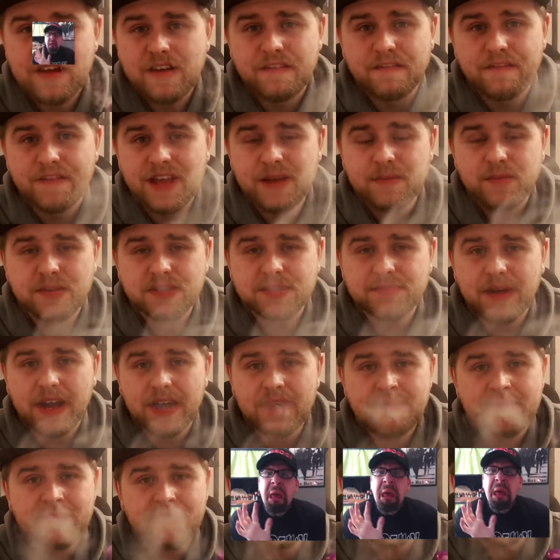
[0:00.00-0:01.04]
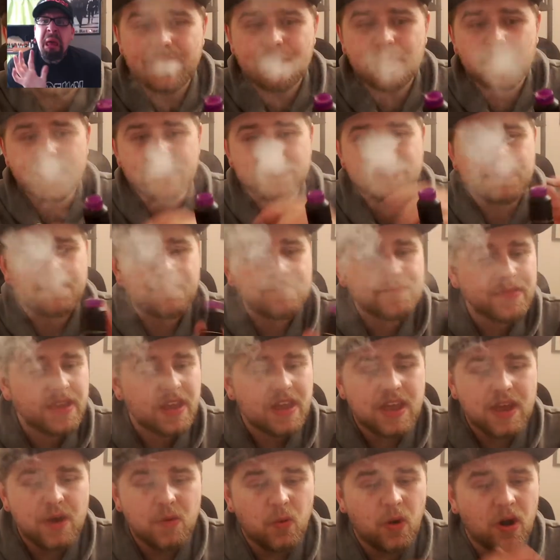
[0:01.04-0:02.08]
Vapors, man, vapors.
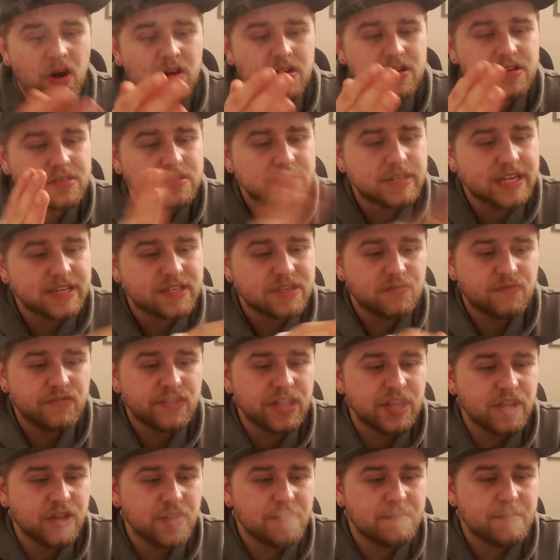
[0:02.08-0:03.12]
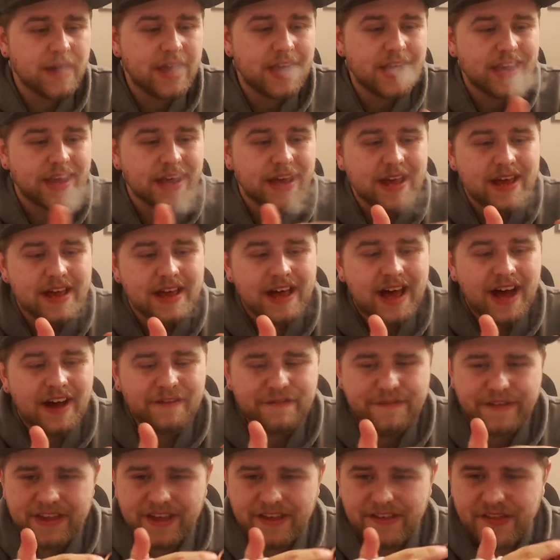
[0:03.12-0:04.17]
It works. It's a really good mech. I
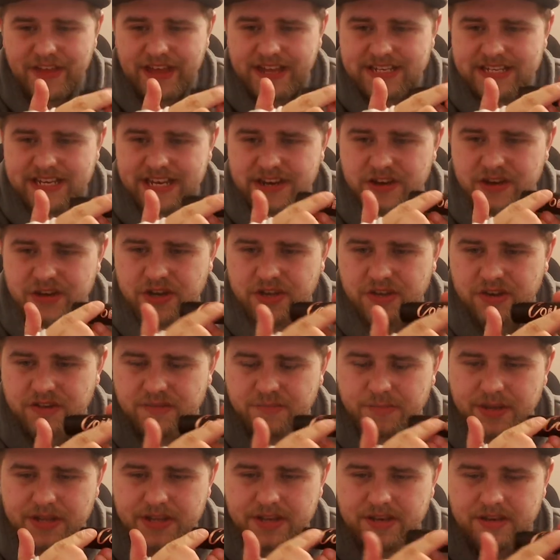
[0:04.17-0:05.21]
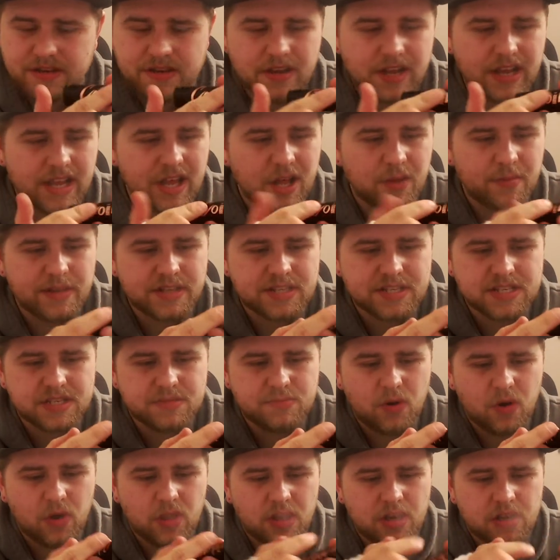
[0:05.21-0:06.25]
think this here could have been a little bit
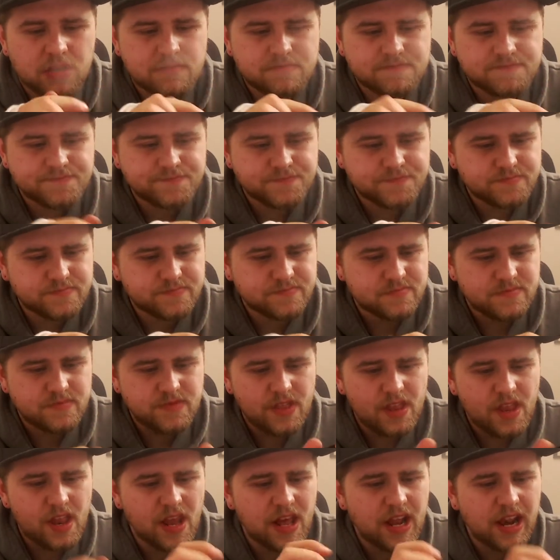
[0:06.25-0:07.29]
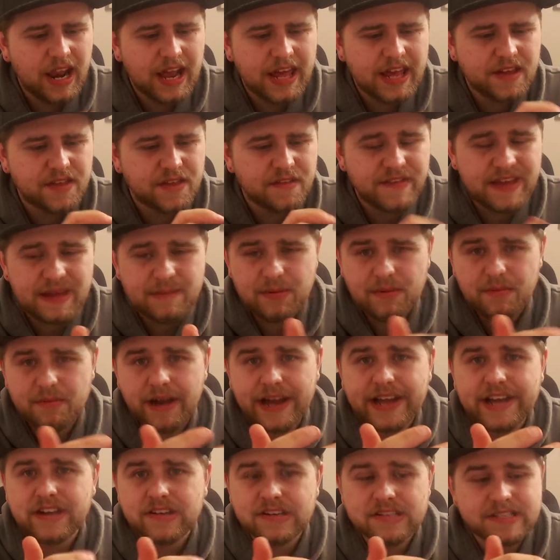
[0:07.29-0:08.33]
smaller. Like the vaping
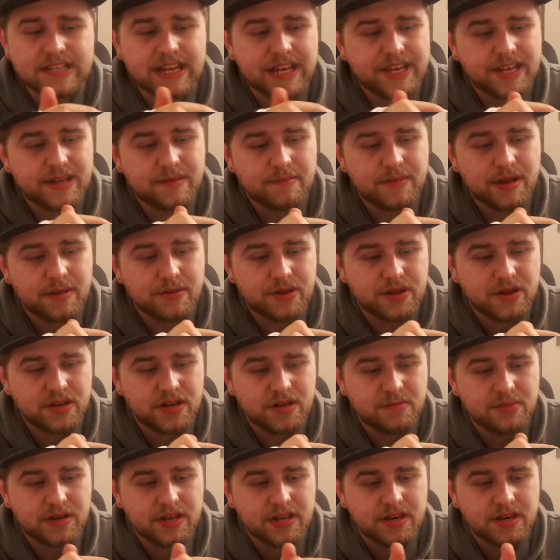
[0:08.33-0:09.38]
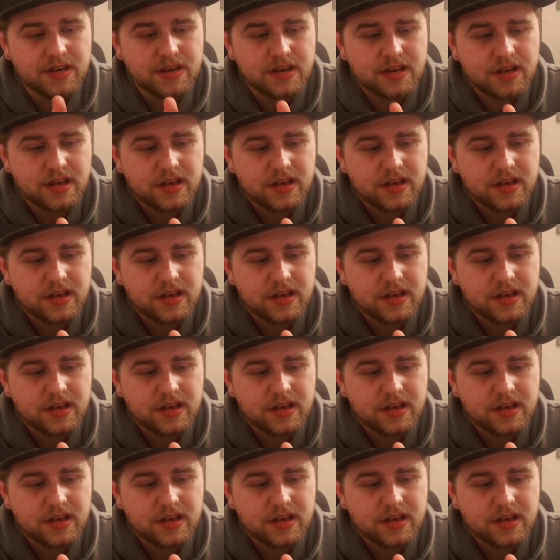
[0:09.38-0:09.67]
biker said, it maybe could have been